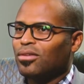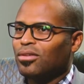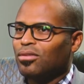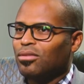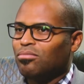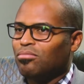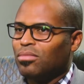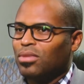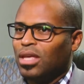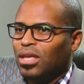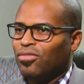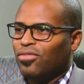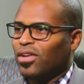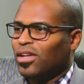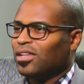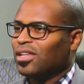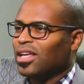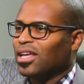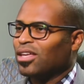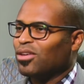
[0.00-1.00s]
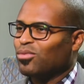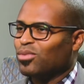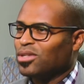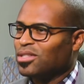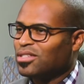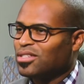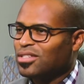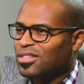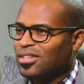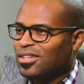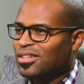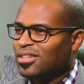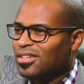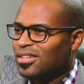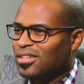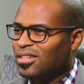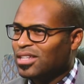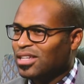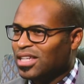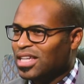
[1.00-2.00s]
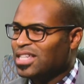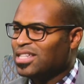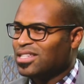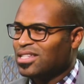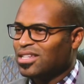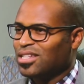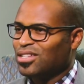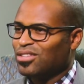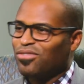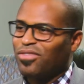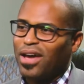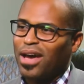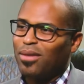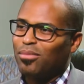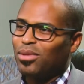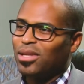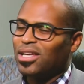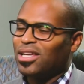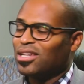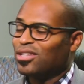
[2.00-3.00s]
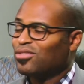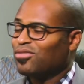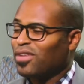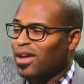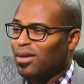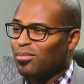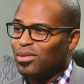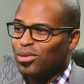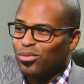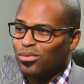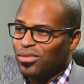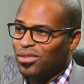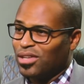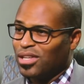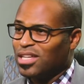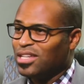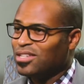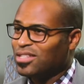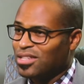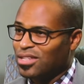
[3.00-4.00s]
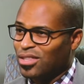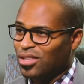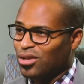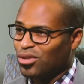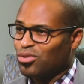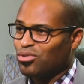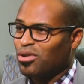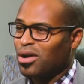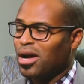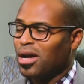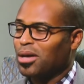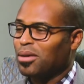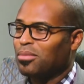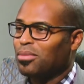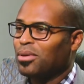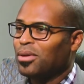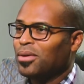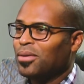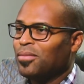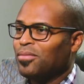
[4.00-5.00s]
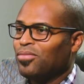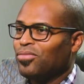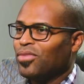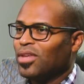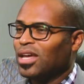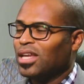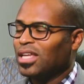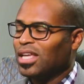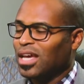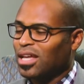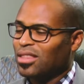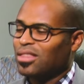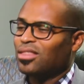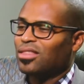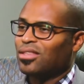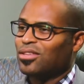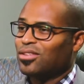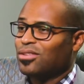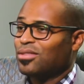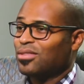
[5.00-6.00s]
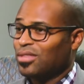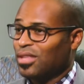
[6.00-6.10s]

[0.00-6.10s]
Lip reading: He felt like he was least in his family, and his family was the least in their tribe. And yet the